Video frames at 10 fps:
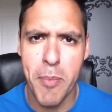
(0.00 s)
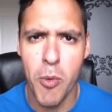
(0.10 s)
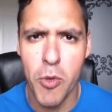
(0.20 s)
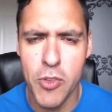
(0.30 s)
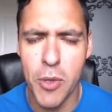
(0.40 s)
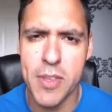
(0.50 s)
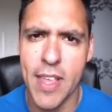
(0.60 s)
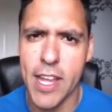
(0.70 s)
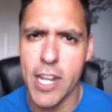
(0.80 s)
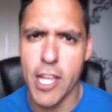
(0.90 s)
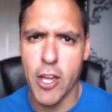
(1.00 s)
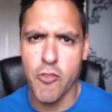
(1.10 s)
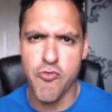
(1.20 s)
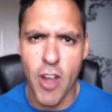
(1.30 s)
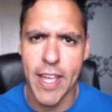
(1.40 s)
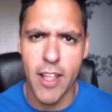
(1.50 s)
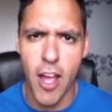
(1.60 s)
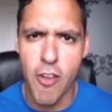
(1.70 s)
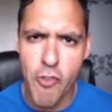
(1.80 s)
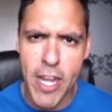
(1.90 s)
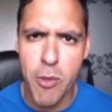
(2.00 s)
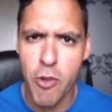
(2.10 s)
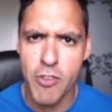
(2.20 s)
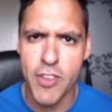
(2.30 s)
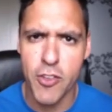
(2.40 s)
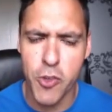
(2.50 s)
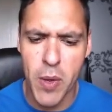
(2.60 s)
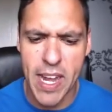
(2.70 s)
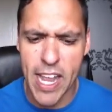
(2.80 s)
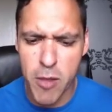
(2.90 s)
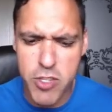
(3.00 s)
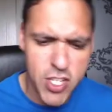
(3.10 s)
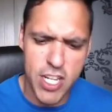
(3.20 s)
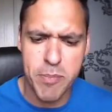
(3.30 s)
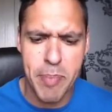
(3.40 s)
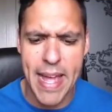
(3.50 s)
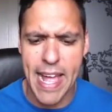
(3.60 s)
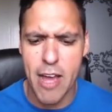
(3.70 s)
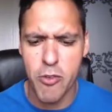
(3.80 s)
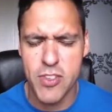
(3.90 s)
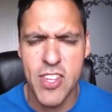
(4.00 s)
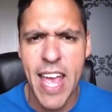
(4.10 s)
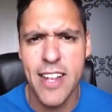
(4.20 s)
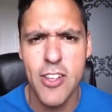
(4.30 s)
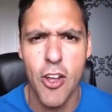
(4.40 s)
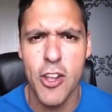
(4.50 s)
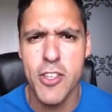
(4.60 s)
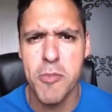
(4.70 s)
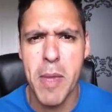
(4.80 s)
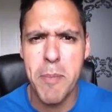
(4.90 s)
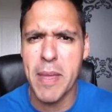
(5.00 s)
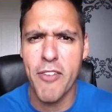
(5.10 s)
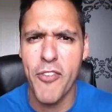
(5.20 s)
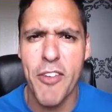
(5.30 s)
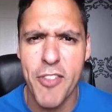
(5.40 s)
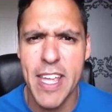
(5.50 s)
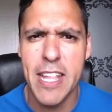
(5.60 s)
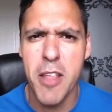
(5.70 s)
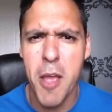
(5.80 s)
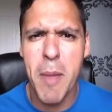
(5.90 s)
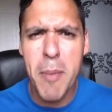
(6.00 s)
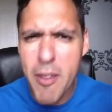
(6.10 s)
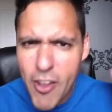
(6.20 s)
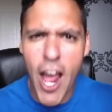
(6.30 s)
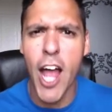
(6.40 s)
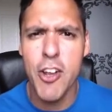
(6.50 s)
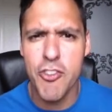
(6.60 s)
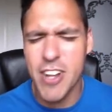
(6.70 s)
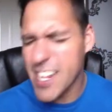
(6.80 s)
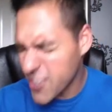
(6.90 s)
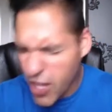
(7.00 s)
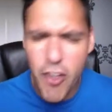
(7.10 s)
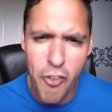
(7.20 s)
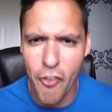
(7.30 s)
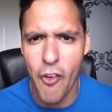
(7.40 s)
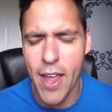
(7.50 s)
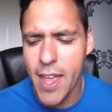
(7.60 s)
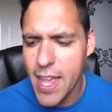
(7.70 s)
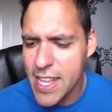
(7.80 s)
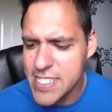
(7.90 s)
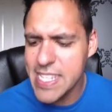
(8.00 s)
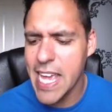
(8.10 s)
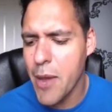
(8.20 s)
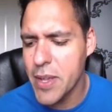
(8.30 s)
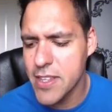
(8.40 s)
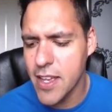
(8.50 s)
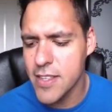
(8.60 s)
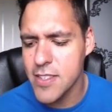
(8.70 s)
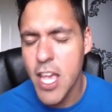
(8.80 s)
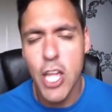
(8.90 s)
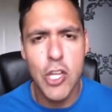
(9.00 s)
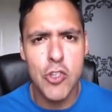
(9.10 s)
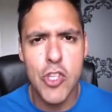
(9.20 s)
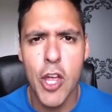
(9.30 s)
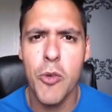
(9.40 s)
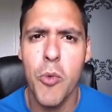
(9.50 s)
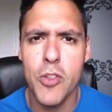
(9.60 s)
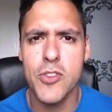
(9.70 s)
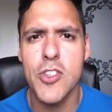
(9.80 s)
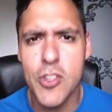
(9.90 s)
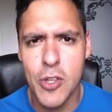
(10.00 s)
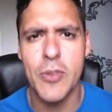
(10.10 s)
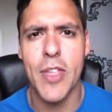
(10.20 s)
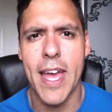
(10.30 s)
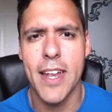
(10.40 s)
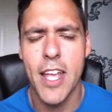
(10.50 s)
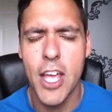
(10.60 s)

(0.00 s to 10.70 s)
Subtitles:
will do is they're going to go, right, I really want results quickly. I'm just going to bang out $10, maybe 15, maybe even 100. Let's go for it and see how it does. You don't want to do that.